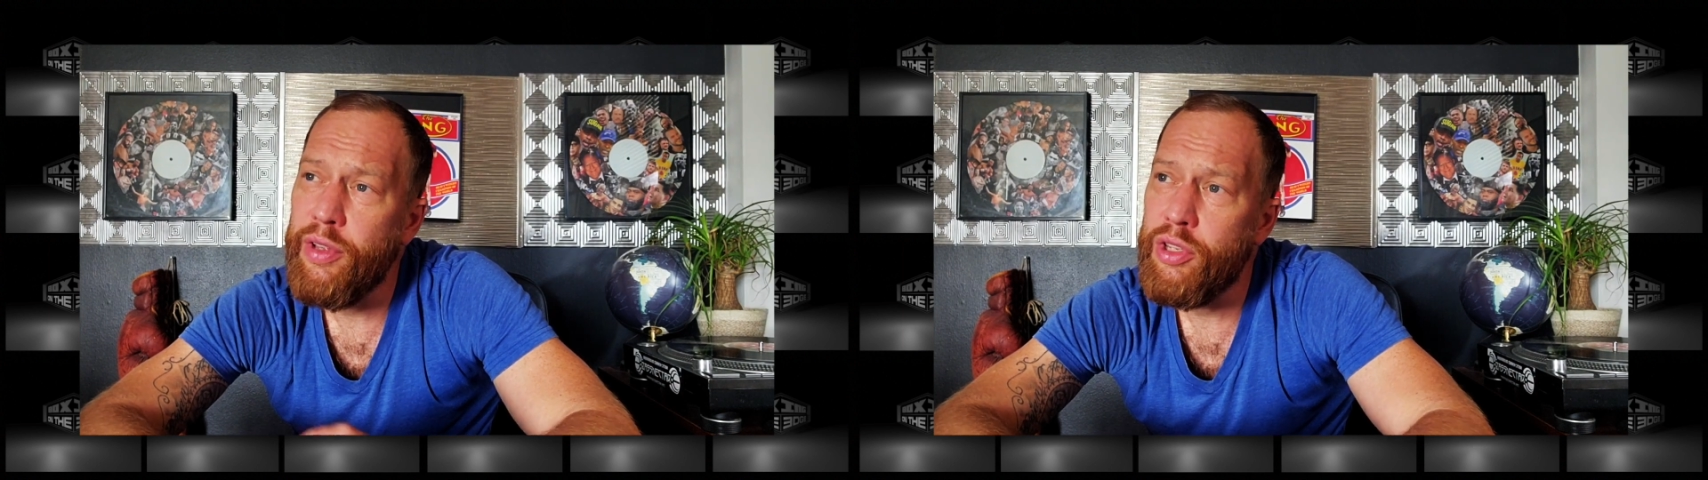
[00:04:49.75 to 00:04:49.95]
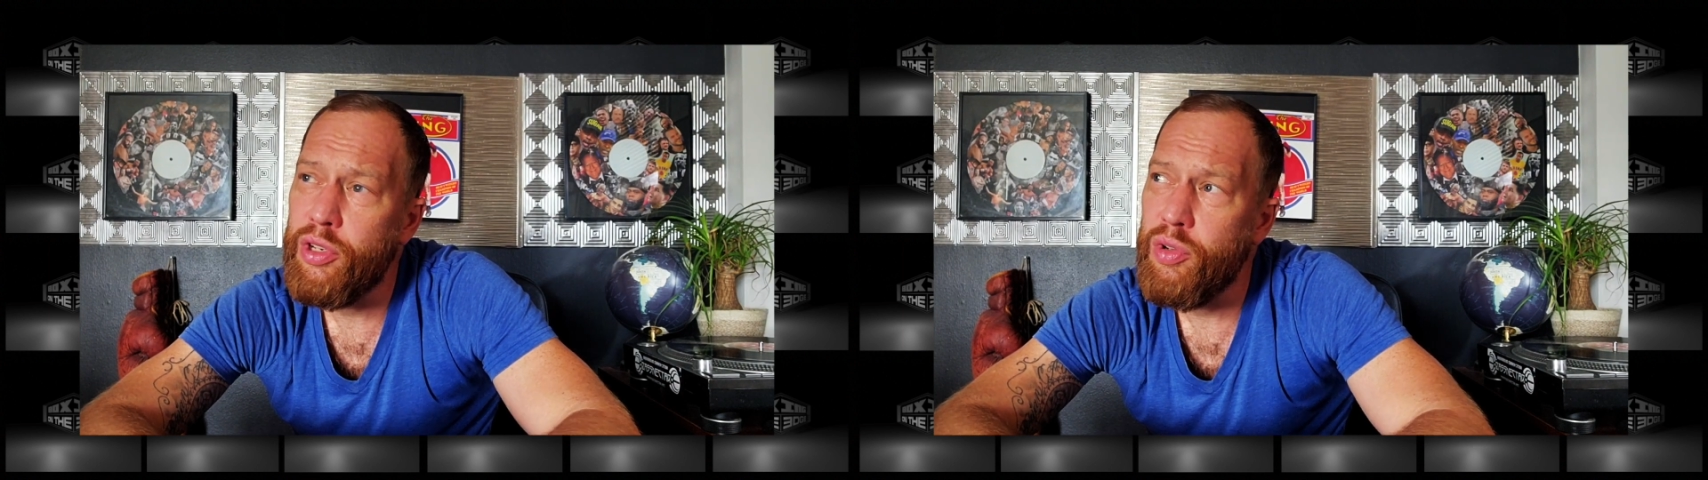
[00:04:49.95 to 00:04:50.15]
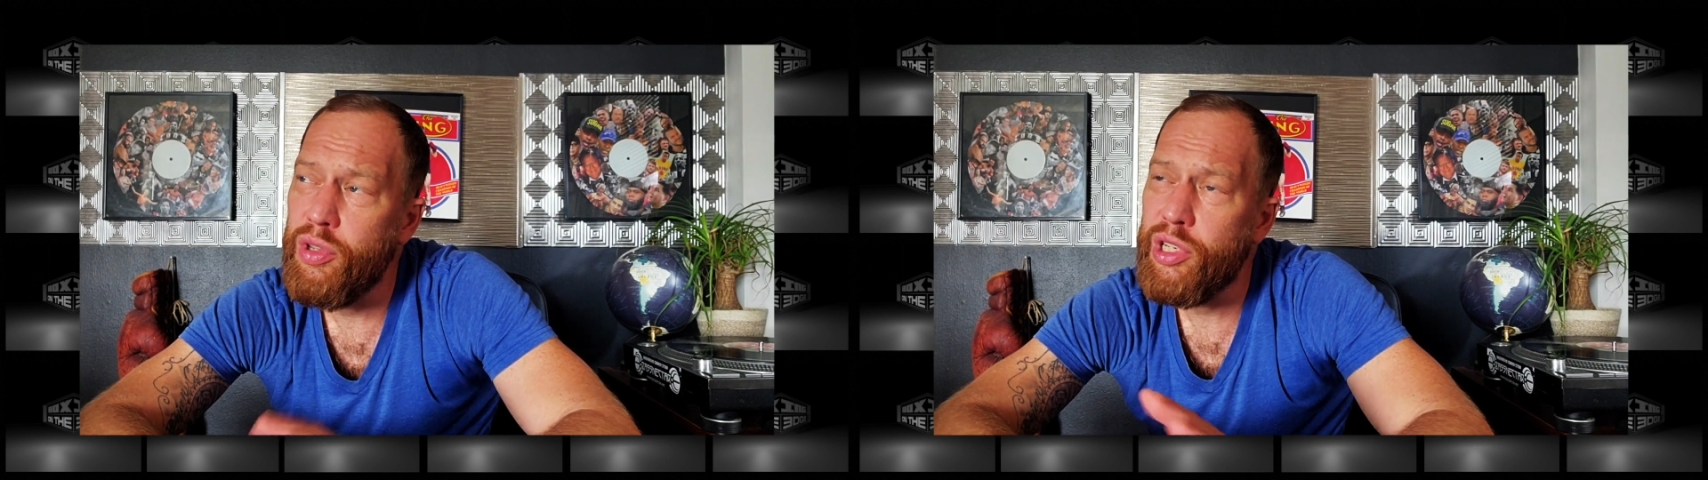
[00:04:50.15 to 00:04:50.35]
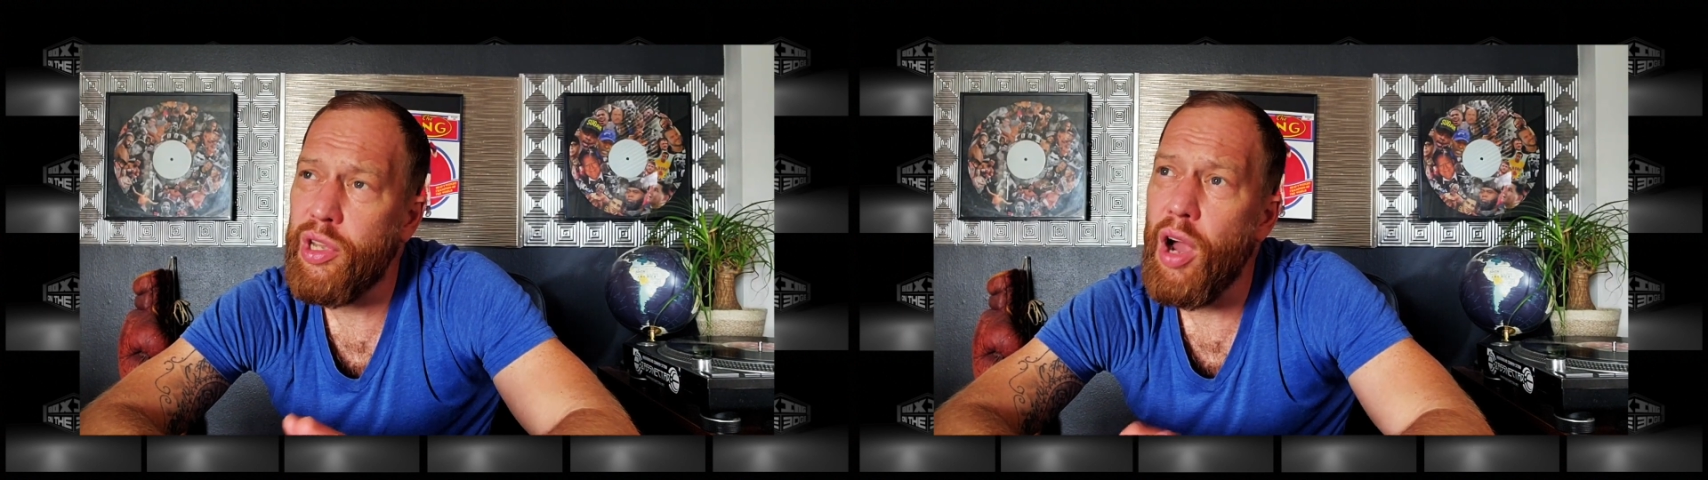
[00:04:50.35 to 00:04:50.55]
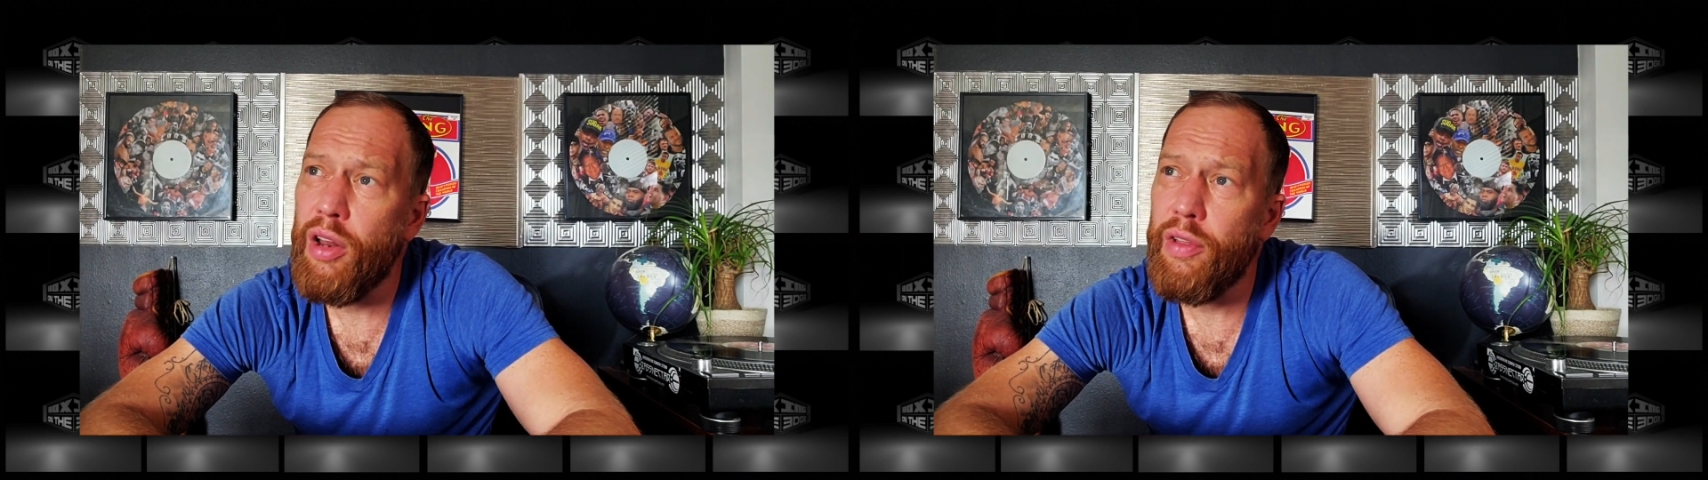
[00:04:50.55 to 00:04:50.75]
into the
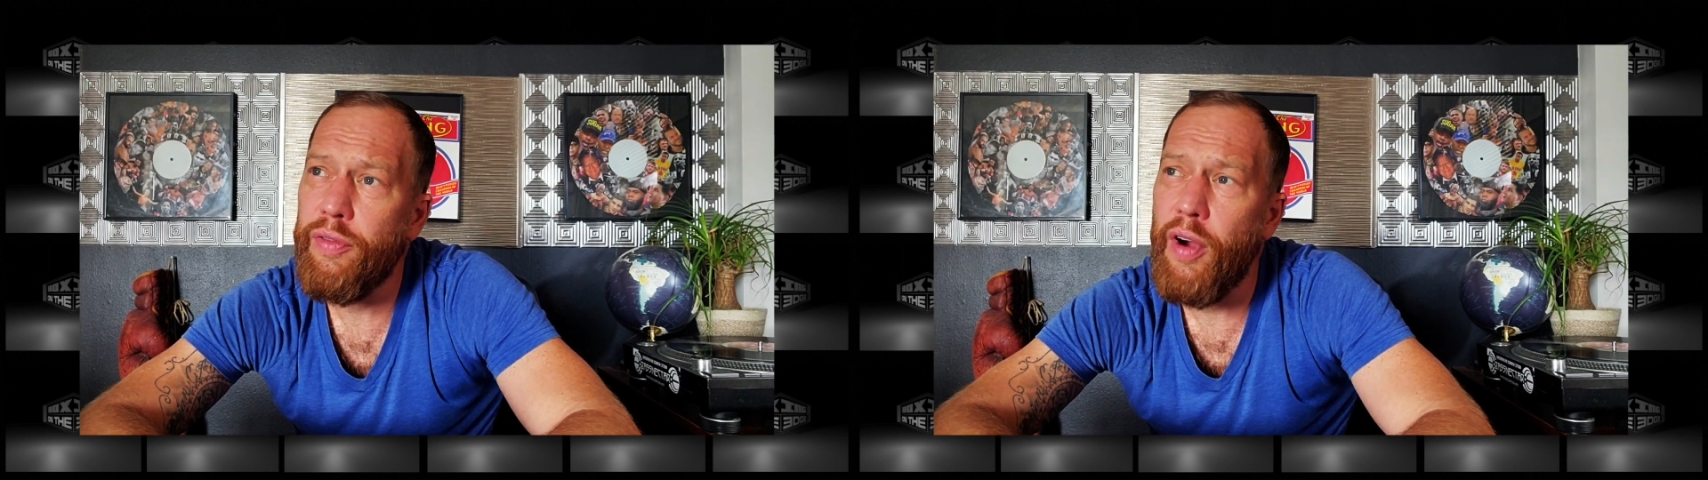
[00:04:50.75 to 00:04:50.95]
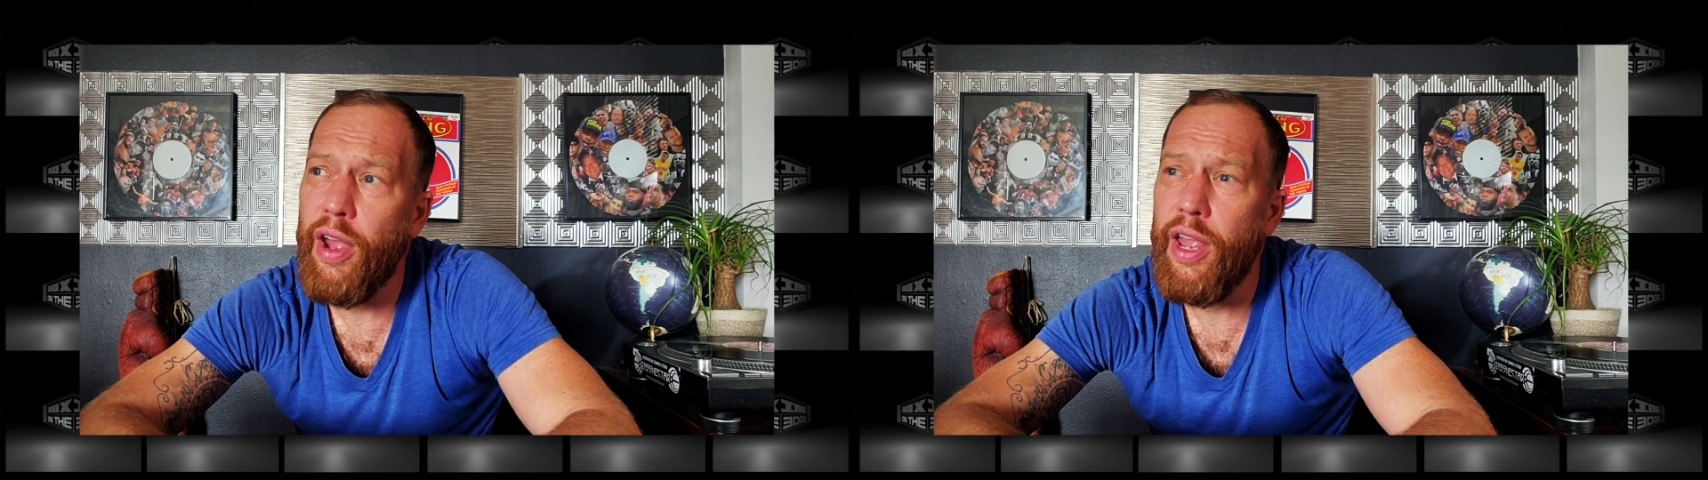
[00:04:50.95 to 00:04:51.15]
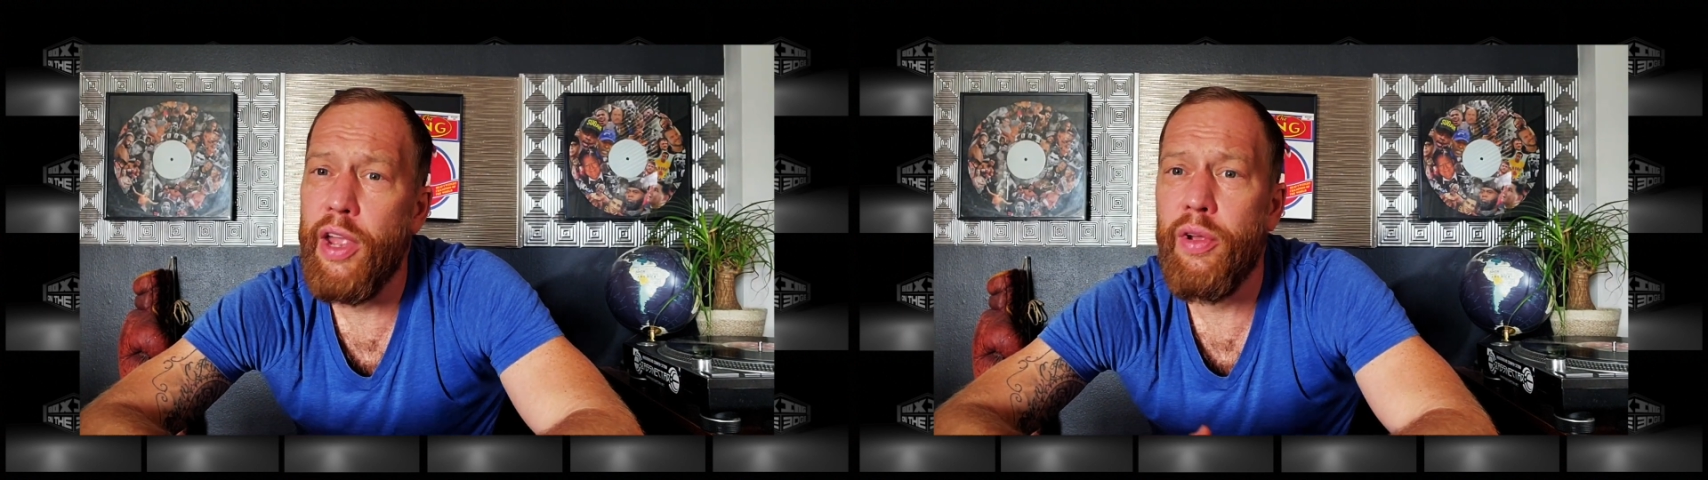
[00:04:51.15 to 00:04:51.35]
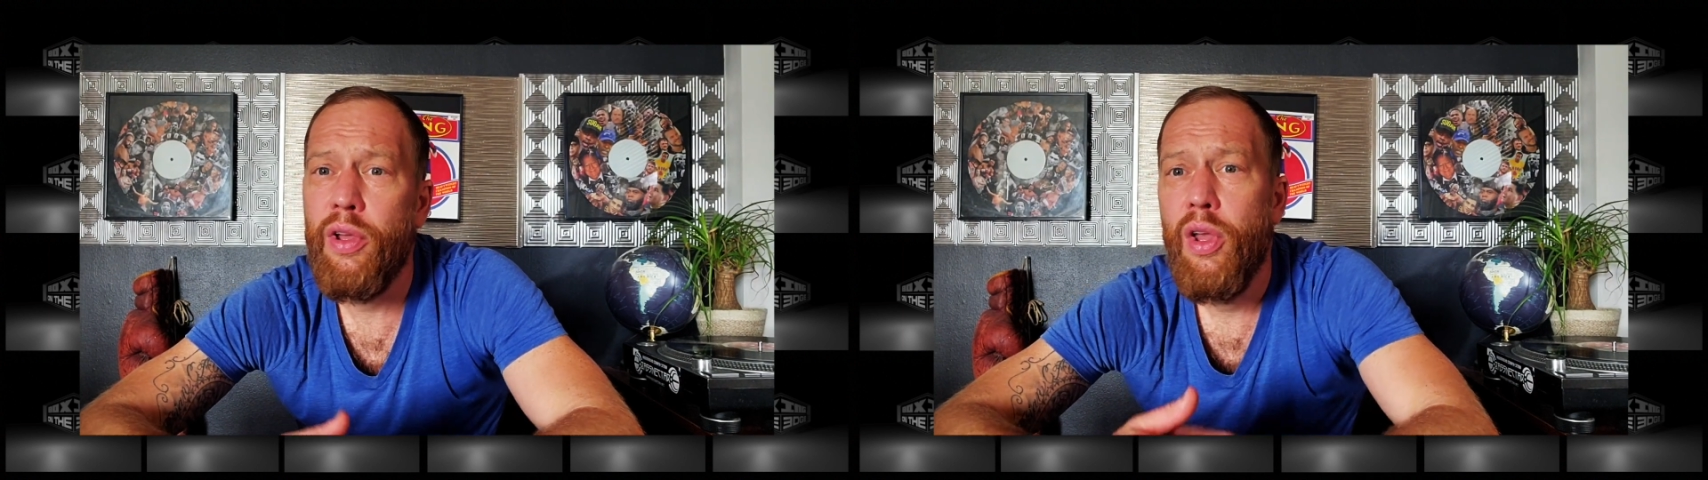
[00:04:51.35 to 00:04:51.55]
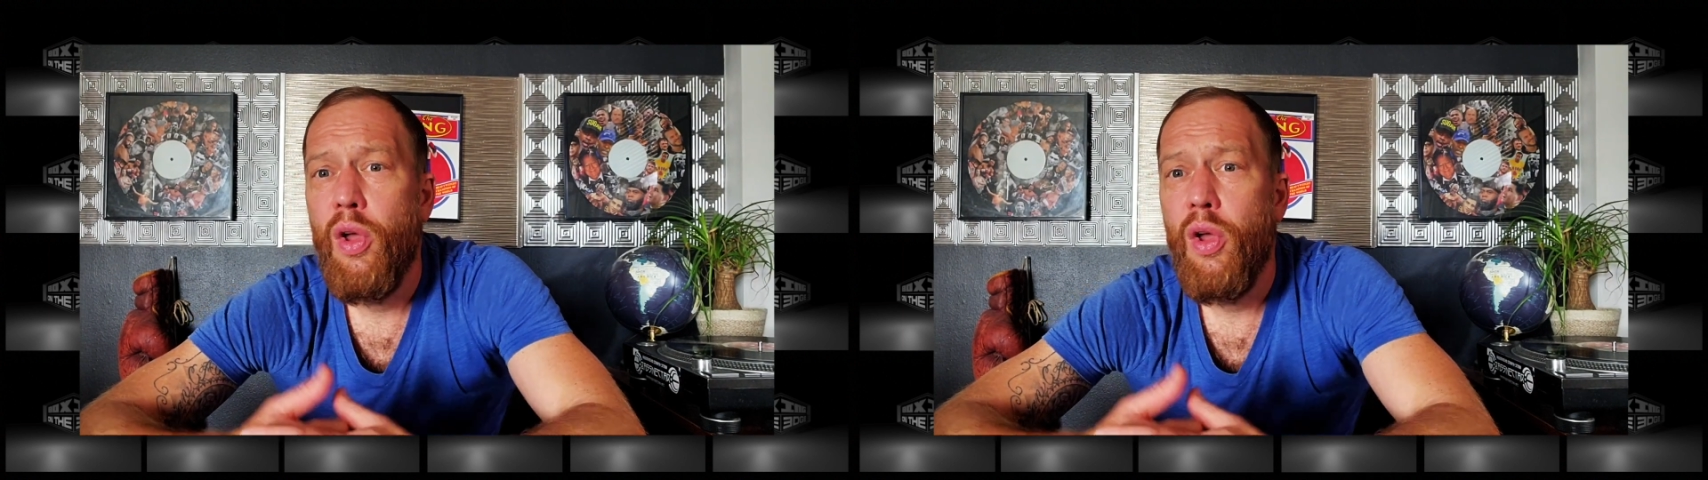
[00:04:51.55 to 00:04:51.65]
style of the fighting,